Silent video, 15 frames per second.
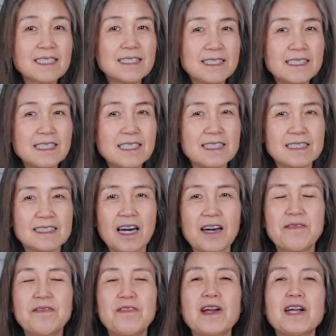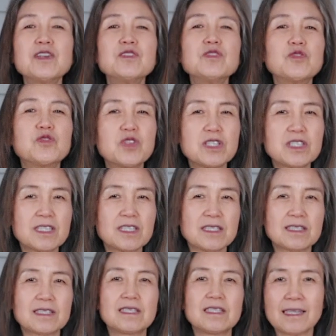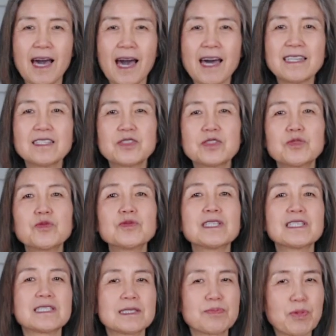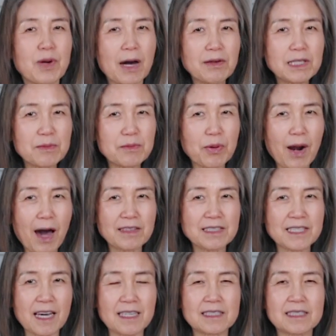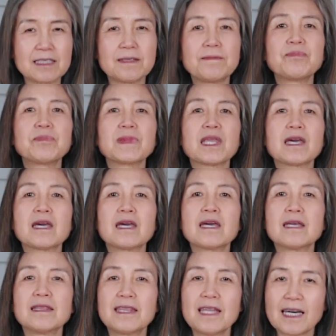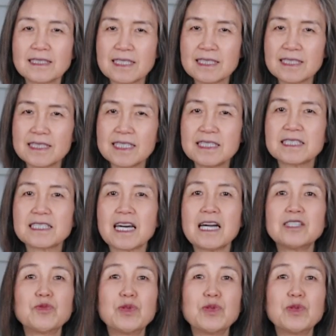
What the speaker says: and seeds are very nutritious, and through the sprouting process, nuts and seeds can